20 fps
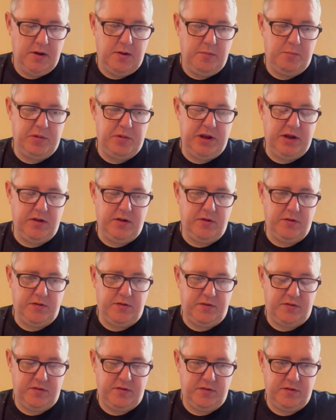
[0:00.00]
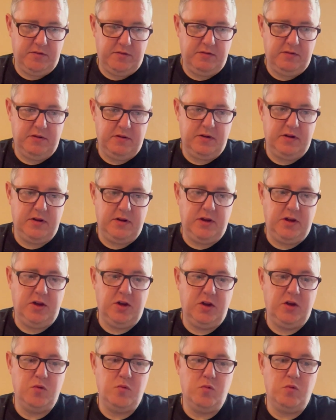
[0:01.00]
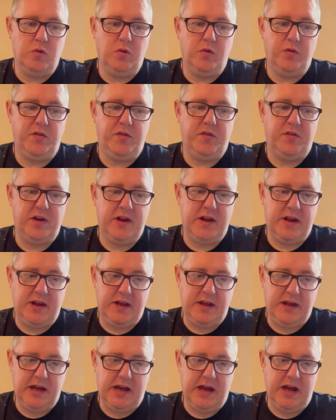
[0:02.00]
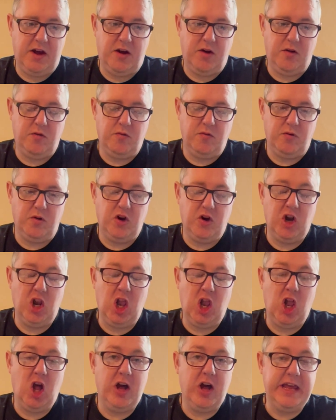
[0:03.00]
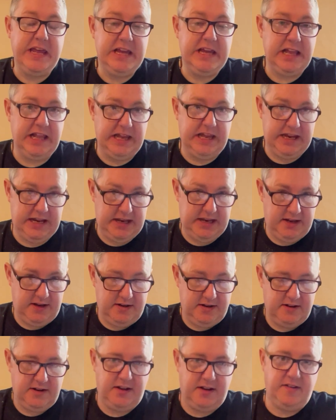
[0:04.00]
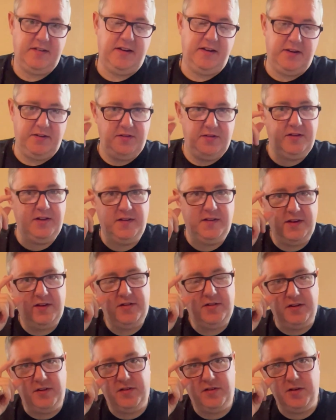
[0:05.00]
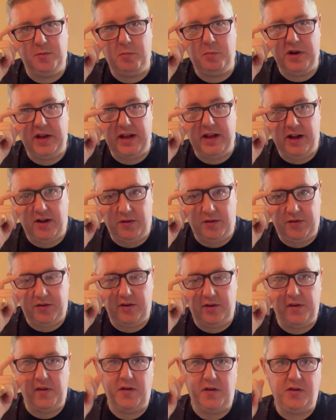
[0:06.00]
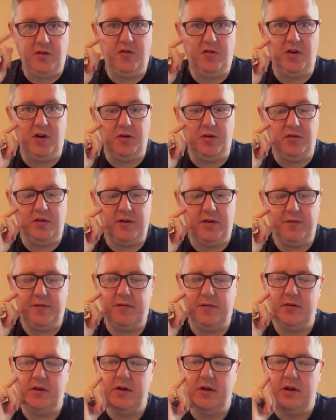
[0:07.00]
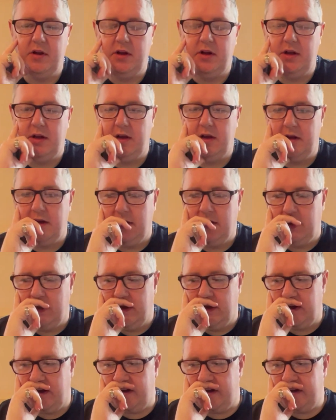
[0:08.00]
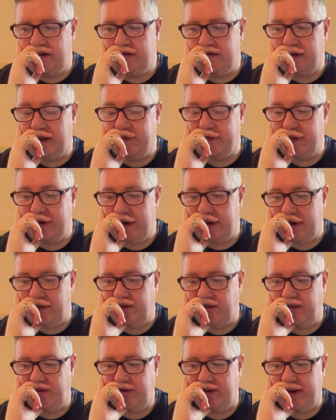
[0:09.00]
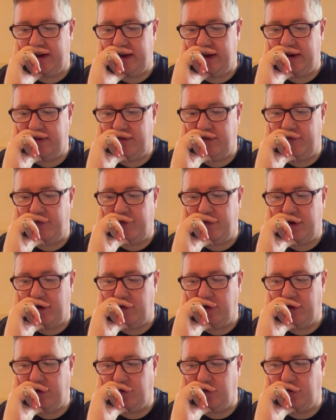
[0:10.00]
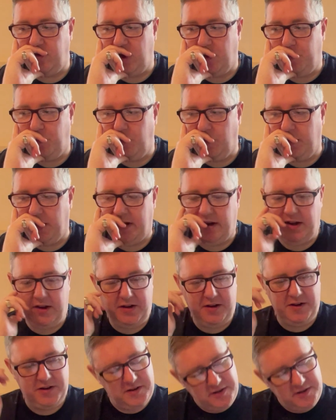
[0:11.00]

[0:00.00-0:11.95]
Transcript: because you will see how unlikely it is that this is somebody else other than Joseph. If it is, I say it's a very good doppelganger.